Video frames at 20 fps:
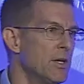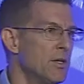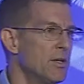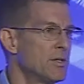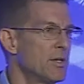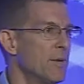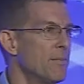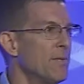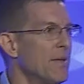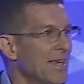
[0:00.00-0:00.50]

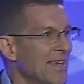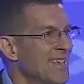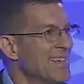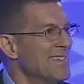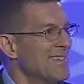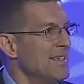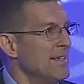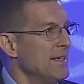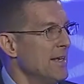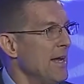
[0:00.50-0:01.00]
something
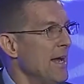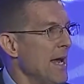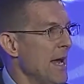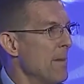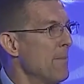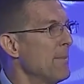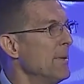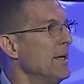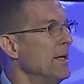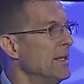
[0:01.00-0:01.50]
isn't
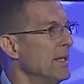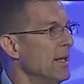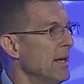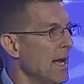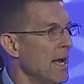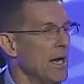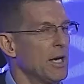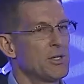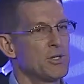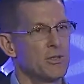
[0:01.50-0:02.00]
happening that
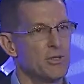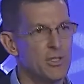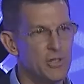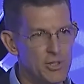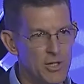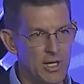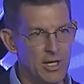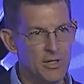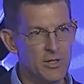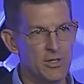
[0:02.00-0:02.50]
actually
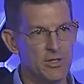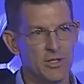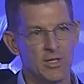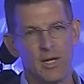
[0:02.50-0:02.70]
changes